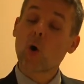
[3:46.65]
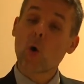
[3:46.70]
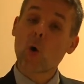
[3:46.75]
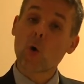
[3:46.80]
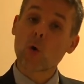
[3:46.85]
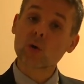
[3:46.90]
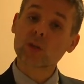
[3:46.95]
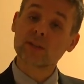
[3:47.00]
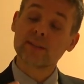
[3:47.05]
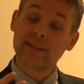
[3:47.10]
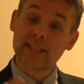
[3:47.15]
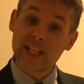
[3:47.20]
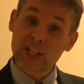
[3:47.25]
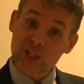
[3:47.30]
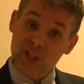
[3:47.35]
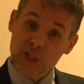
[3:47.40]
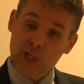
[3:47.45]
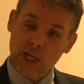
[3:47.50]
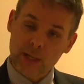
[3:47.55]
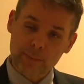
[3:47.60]
or
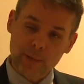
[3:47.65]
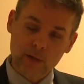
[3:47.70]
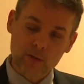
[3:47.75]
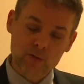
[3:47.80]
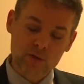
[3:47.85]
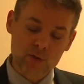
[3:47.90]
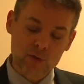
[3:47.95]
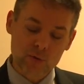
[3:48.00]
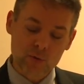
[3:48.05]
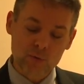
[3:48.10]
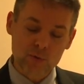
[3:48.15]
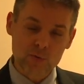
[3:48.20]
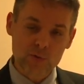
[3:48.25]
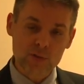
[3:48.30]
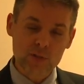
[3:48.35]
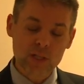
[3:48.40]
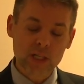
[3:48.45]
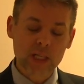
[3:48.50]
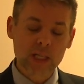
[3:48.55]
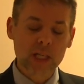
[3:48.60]
teaching about
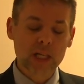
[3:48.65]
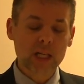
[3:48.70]
Jews